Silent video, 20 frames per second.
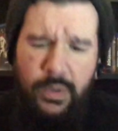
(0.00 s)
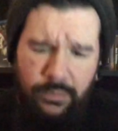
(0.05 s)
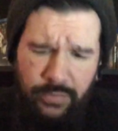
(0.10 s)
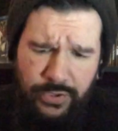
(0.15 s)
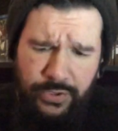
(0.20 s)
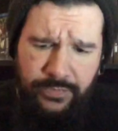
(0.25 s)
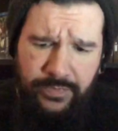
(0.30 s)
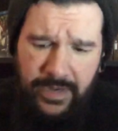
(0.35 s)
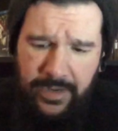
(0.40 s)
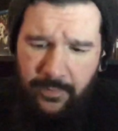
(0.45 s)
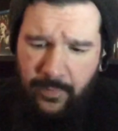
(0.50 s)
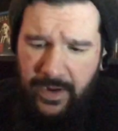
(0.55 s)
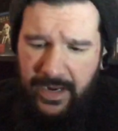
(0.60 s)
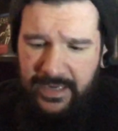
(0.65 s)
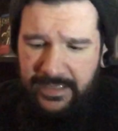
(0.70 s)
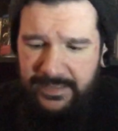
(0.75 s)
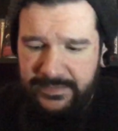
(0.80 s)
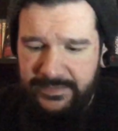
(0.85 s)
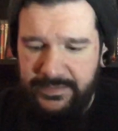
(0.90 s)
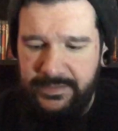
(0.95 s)
Blu-ray
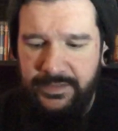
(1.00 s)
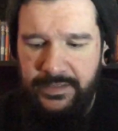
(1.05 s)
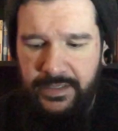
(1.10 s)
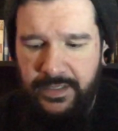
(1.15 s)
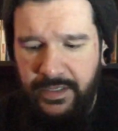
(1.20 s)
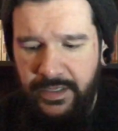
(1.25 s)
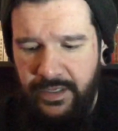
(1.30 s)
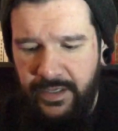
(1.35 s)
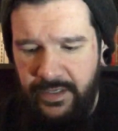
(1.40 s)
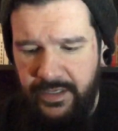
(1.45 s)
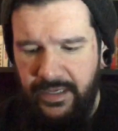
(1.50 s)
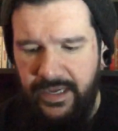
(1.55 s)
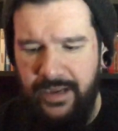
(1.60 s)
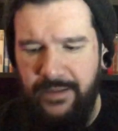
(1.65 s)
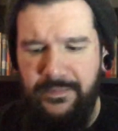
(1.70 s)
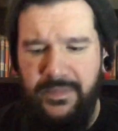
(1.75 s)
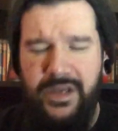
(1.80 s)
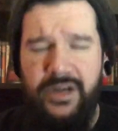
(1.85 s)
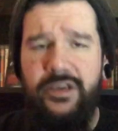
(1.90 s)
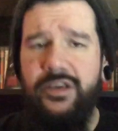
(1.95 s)
wise,
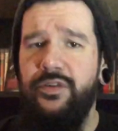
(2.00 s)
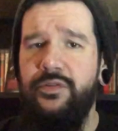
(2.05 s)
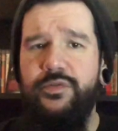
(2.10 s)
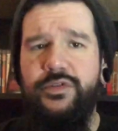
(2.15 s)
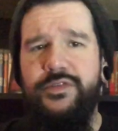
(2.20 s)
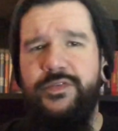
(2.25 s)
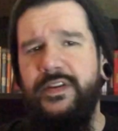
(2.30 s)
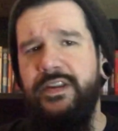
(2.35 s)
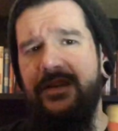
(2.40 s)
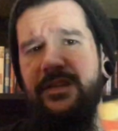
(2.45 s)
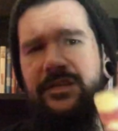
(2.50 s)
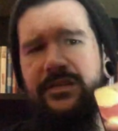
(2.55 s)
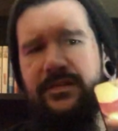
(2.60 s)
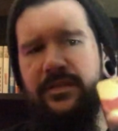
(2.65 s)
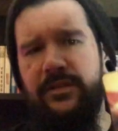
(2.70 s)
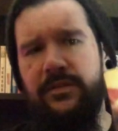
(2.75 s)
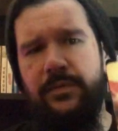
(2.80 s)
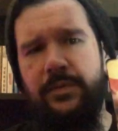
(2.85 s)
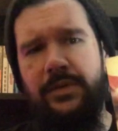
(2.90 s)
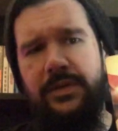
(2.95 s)
I'm not a huge fan of this
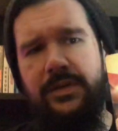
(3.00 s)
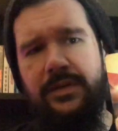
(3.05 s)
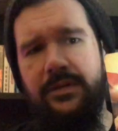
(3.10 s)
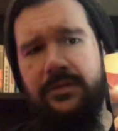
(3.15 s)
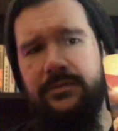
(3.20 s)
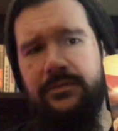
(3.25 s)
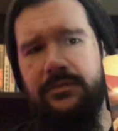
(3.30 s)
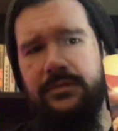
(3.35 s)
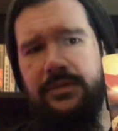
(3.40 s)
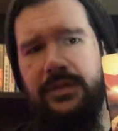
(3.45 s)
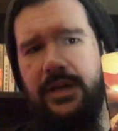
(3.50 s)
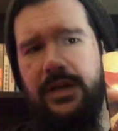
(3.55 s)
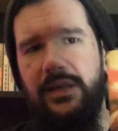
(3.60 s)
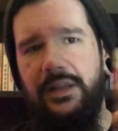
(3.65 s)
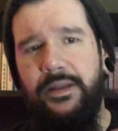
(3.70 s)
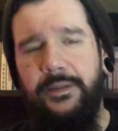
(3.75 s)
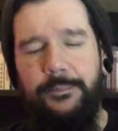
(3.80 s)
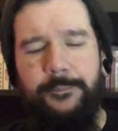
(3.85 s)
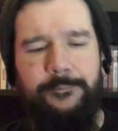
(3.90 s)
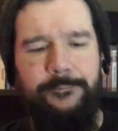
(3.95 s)
artwork.
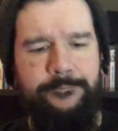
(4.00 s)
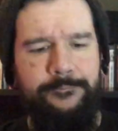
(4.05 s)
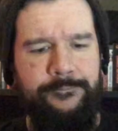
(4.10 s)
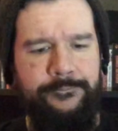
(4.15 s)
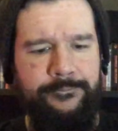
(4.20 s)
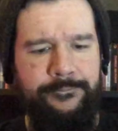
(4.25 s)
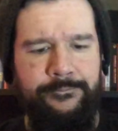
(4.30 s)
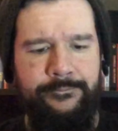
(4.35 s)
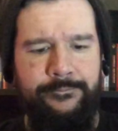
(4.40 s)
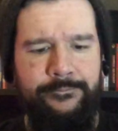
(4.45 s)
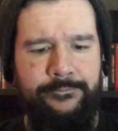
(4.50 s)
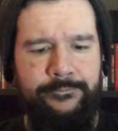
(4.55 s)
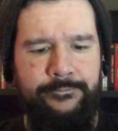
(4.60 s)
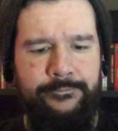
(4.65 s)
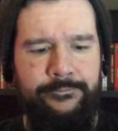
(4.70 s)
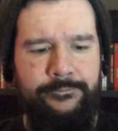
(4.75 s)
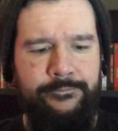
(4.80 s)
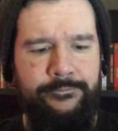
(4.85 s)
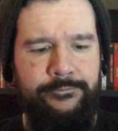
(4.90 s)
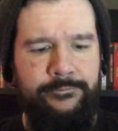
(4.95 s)
I
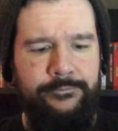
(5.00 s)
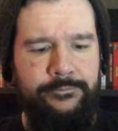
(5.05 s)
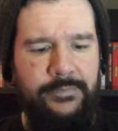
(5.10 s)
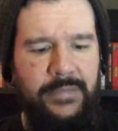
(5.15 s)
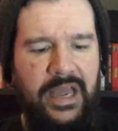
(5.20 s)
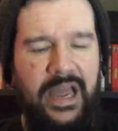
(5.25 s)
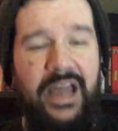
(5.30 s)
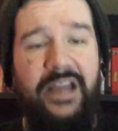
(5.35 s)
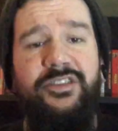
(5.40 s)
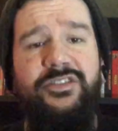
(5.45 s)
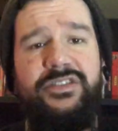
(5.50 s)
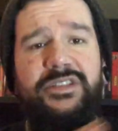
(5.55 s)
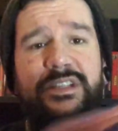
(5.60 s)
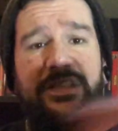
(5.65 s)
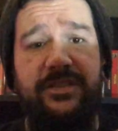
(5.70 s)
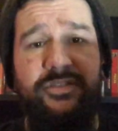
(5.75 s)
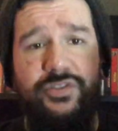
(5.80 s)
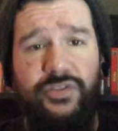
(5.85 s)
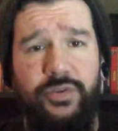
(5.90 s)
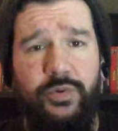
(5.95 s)

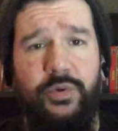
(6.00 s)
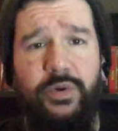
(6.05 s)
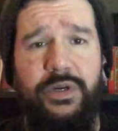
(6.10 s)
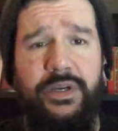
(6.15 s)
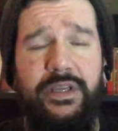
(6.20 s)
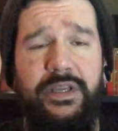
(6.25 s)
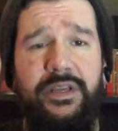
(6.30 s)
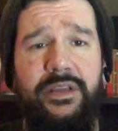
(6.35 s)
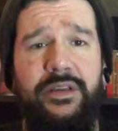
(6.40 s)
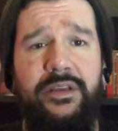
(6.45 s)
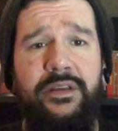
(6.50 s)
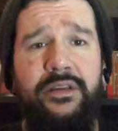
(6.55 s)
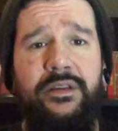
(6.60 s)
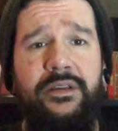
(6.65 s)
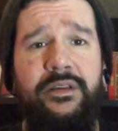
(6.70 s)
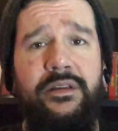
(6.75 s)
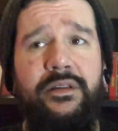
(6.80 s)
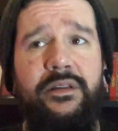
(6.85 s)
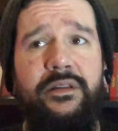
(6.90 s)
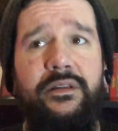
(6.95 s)
actually enjoy
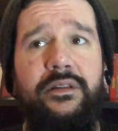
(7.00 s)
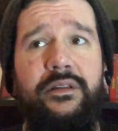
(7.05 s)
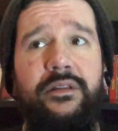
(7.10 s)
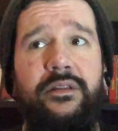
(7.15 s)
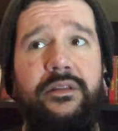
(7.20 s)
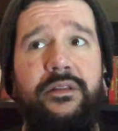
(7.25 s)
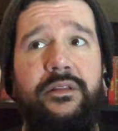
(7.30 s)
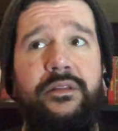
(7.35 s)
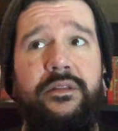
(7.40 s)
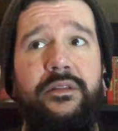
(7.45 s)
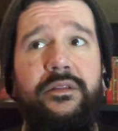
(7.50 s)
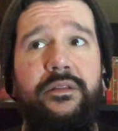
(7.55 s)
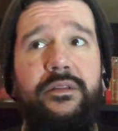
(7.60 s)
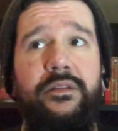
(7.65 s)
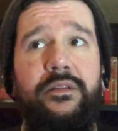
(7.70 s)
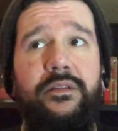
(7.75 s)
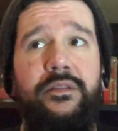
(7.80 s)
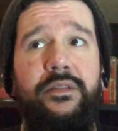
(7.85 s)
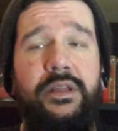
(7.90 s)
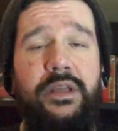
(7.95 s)

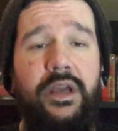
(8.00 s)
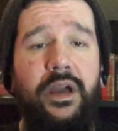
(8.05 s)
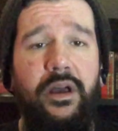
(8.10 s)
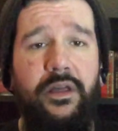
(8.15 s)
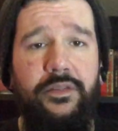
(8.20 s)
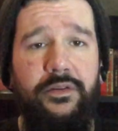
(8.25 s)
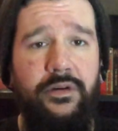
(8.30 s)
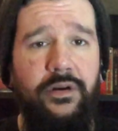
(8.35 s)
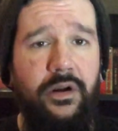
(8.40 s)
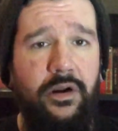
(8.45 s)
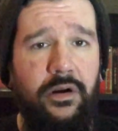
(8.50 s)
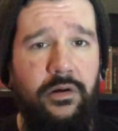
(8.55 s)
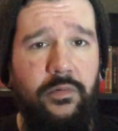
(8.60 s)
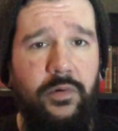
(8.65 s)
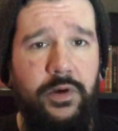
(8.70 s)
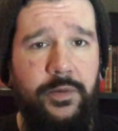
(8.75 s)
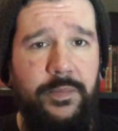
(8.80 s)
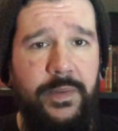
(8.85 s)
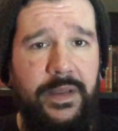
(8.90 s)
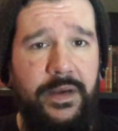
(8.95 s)
the other
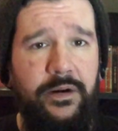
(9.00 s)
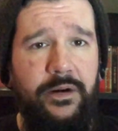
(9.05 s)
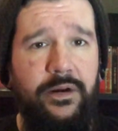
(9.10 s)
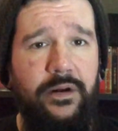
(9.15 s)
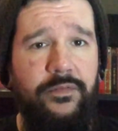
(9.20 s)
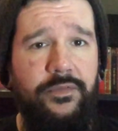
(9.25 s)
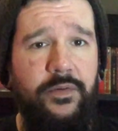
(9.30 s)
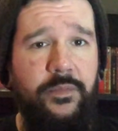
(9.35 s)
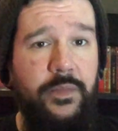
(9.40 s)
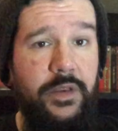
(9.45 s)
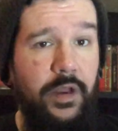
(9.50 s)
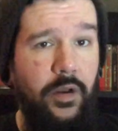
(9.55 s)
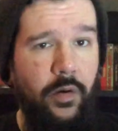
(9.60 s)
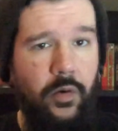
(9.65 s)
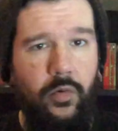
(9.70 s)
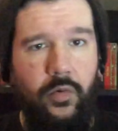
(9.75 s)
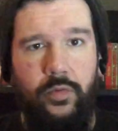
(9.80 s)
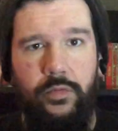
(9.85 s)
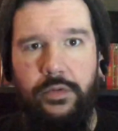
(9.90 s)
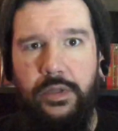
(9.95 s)
artwork better from the
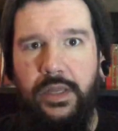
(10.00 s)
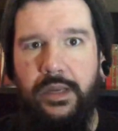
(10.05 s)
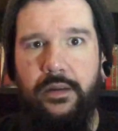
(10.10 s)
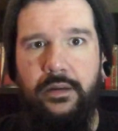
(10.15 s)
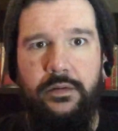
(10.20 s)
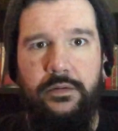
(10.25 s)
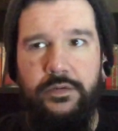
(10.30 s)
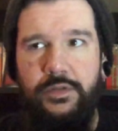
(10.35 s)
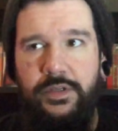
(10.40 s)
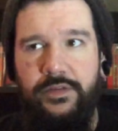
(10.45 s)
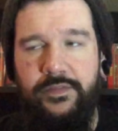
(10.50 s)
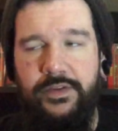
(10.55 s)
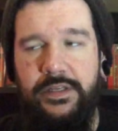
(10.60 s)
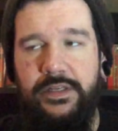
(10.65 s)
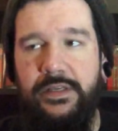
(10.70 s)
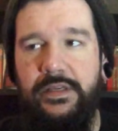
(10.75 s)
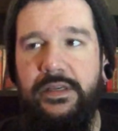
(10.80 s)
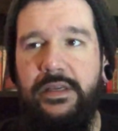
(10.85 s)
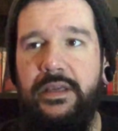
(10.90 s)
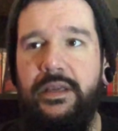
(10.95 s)
old
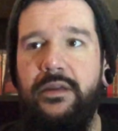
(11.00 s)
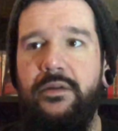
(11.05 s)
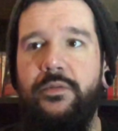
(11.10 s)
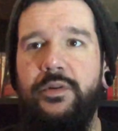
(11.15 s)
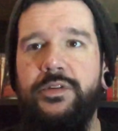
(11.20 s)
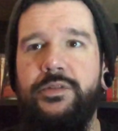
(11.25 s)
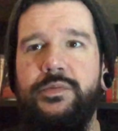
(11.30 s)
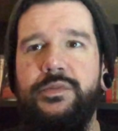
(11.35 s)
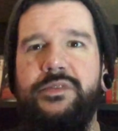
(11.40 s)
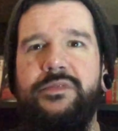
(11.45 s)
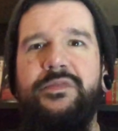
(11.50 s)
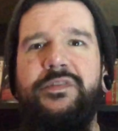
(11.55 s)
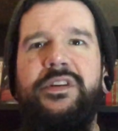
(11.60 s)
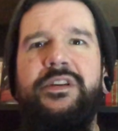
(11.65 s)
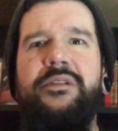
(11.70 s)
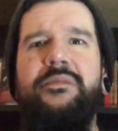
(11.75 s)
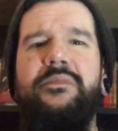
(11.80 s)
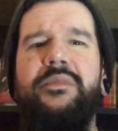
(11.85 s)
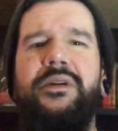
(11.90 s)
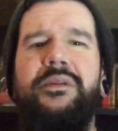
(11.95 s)
DVD, which was
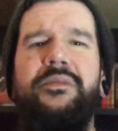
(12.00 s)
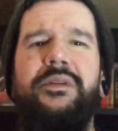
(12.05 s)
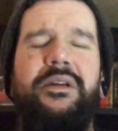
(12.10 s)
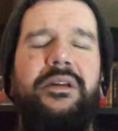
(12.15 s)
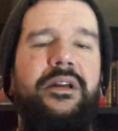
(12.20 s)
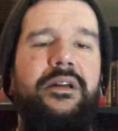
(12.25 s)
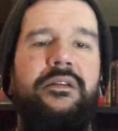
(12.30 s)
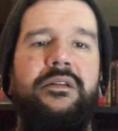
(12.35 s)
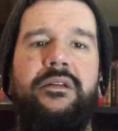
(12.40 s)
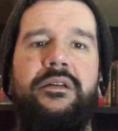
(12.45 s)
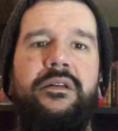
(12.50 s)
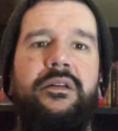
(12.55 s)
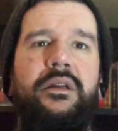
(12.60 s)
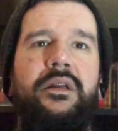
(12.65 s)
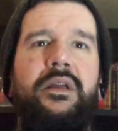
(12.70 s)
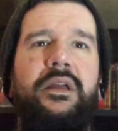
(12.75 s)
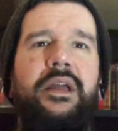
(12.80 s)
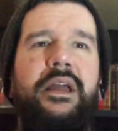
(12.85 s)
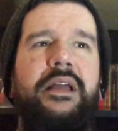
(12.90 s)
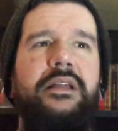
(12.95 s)
very much.
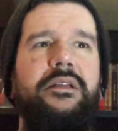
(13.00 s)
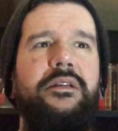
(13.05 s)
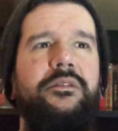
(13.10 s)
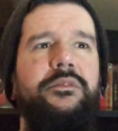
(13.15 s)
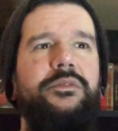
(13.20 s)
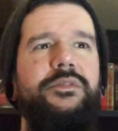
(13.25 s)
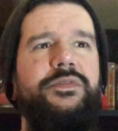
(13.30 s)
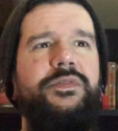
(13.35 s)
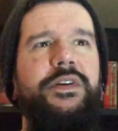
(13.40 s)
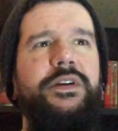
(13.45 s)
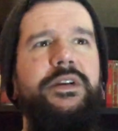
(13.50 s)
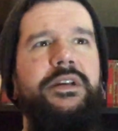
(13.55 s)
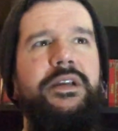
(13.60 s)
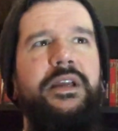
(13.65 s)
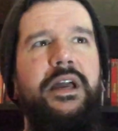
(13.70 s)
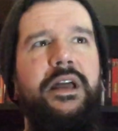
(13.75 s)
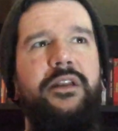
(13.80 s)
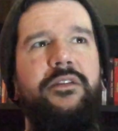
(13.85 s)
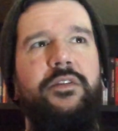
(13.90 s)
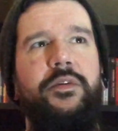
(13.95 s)
It was very
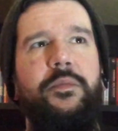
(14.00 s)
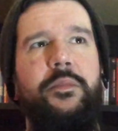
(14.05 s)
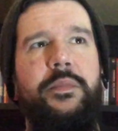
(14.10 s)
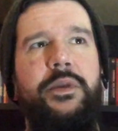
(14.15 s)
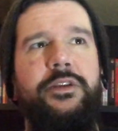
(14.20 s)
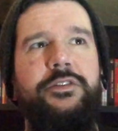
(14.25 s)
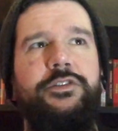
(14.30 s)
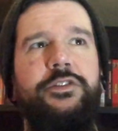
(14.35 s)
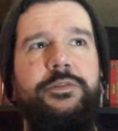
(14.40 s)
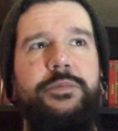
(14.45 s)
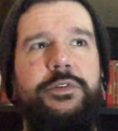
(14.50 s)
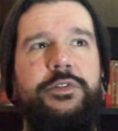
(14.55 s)
kind of a mixture